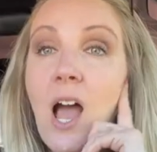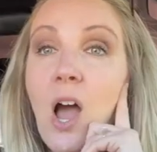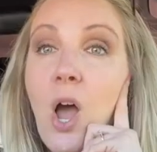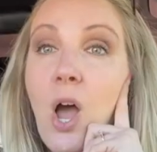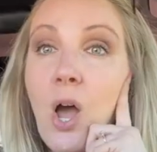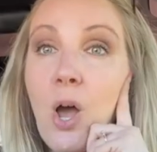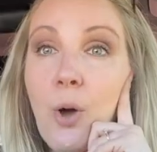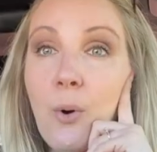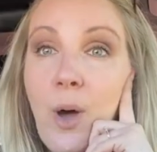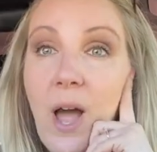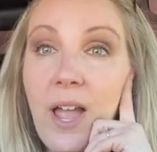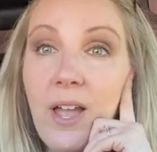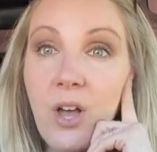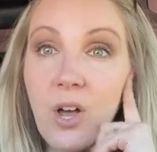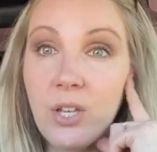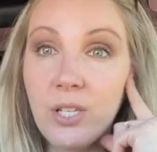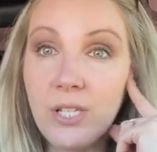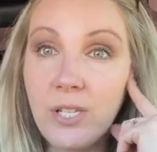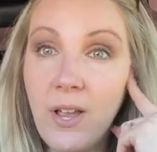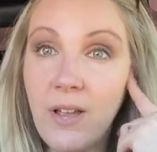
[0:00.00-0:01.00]
Oh, I
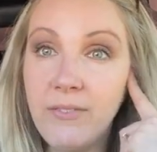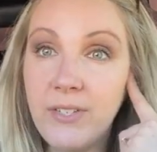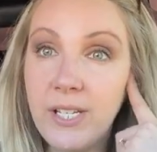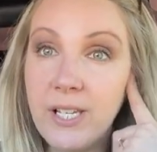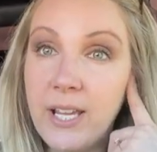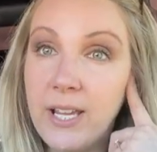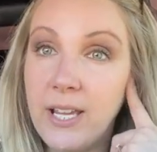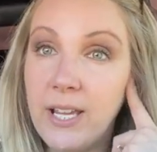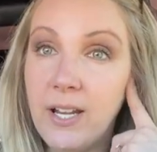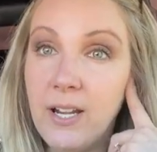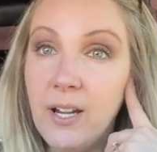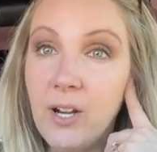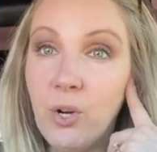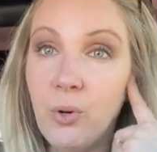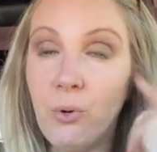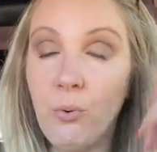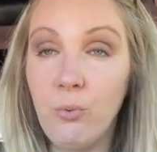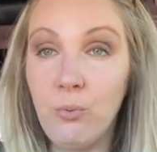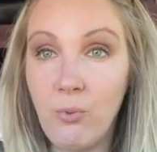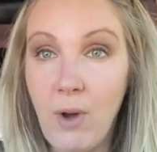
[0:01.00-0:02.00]
also have to get
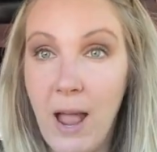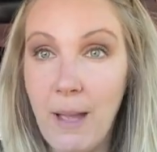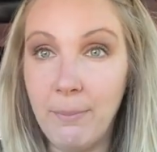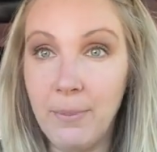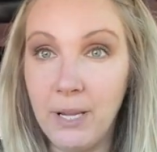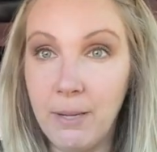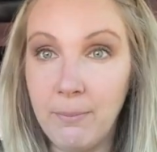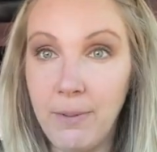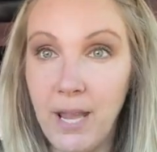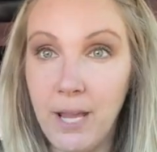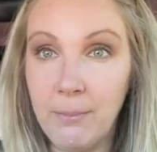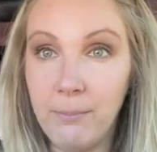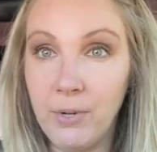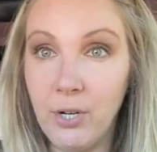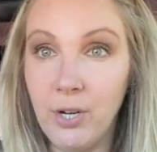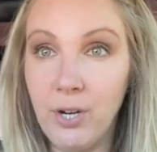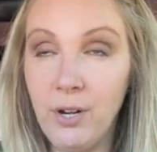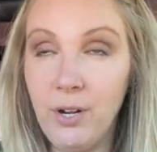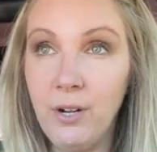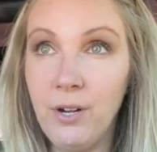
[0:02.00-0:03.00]
wrapping
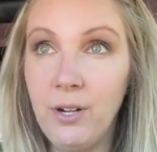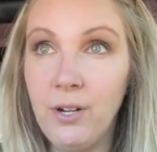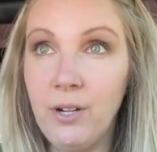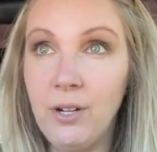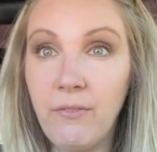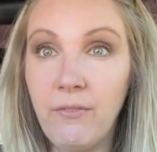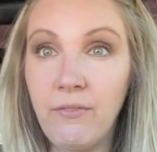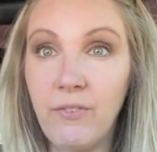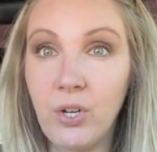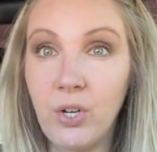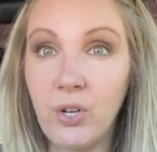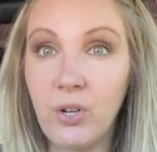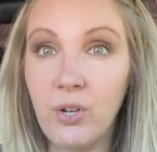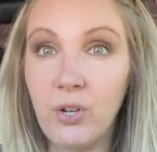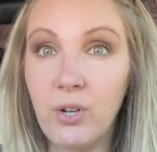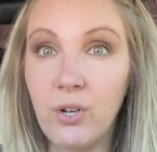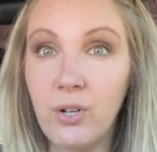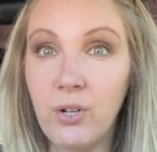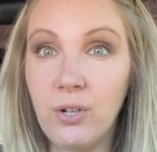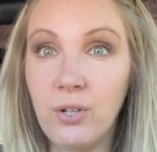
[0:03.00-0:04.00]
paper
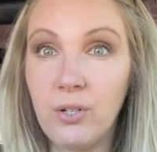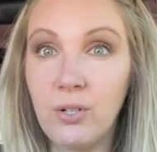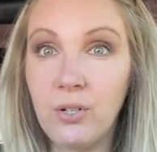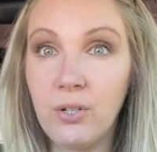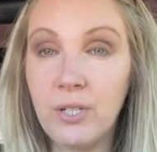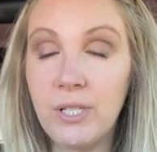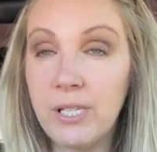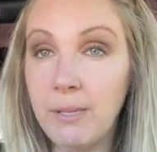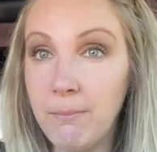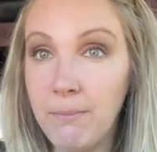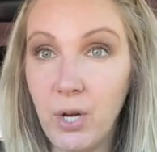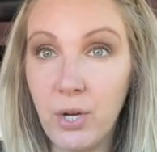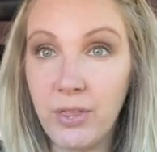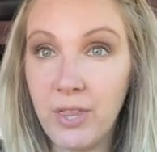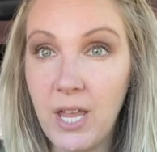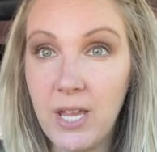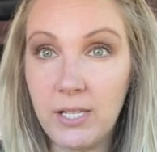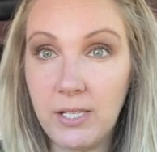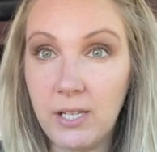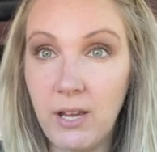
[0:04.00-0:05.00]
for some
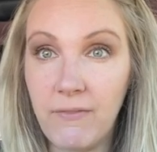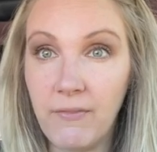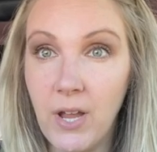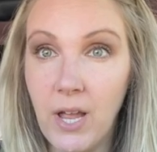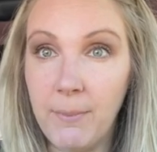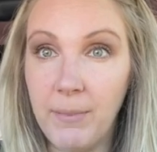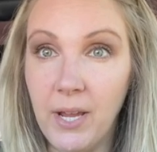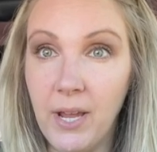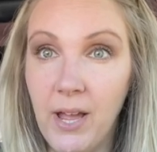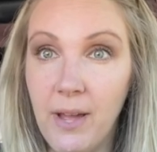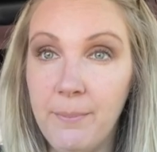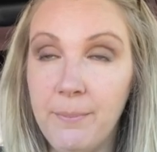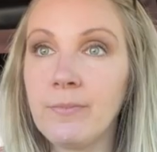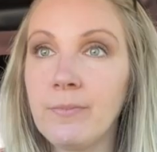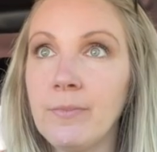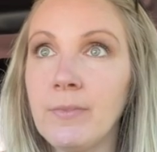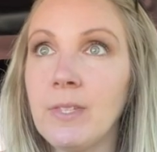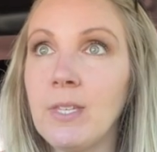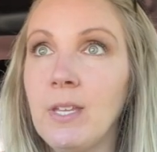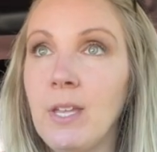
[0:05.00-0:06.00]
birthday stuff coming up.
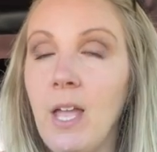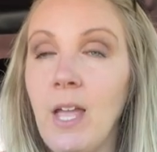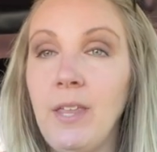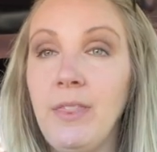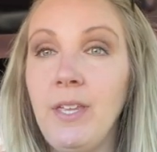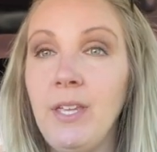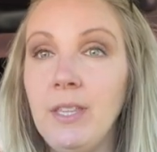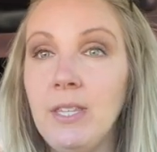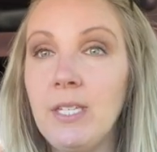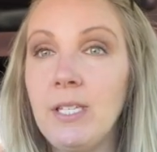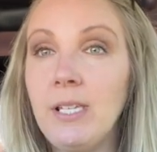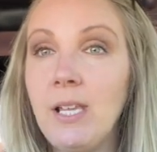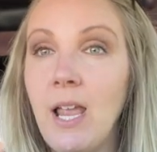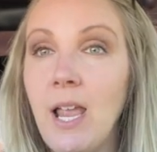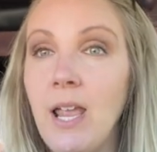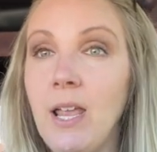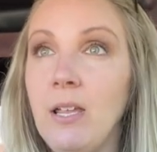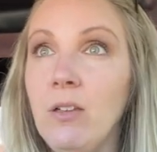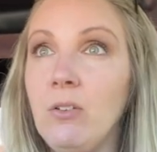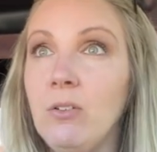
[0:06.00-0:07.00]
I think this
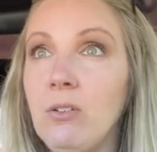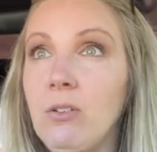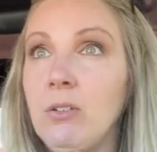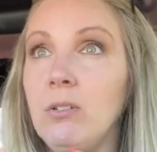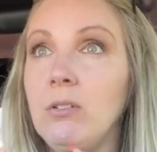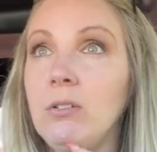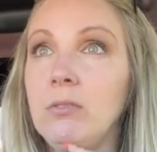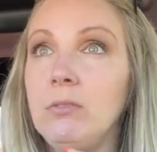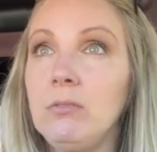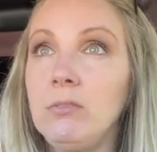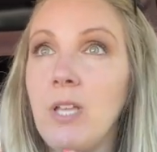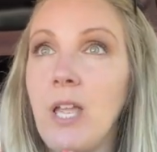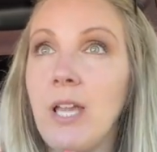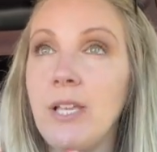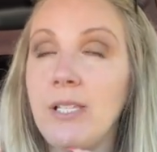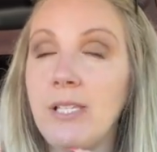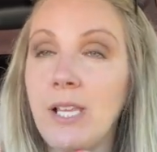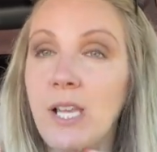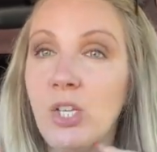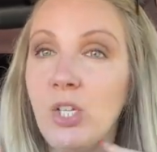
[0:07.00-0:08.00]
angle
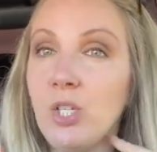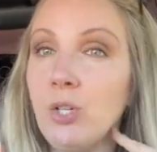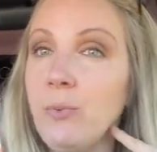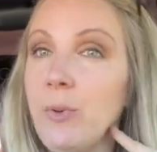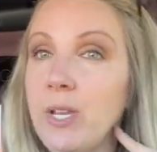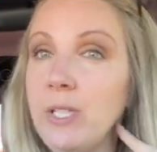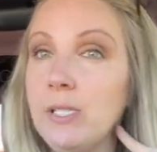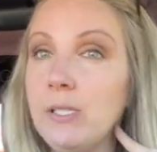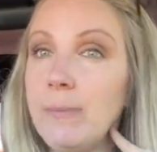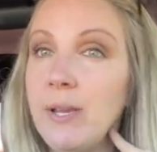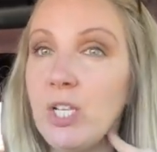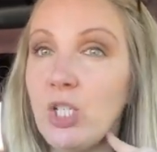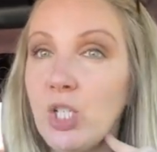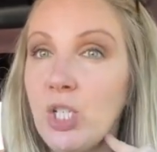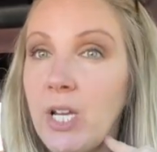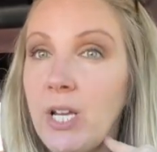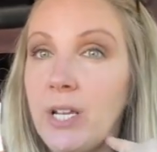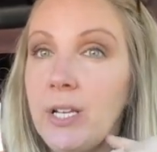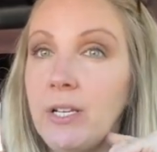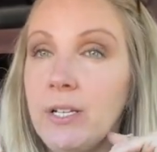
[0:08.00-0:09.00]
accentuates my
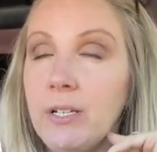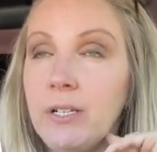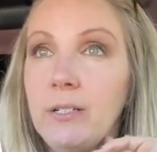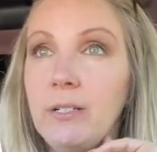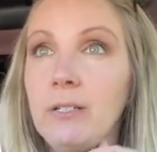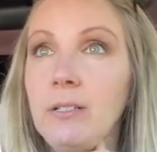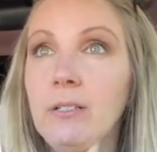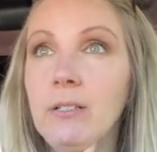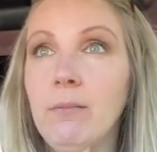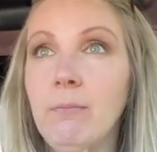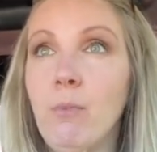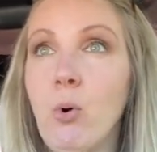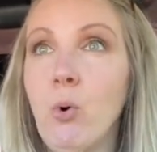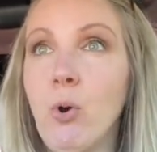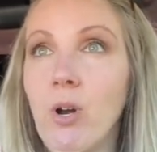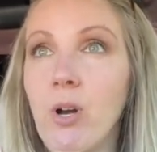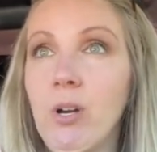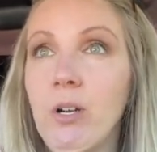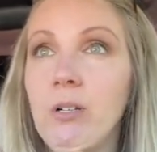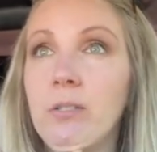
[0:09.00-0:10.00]
chin more,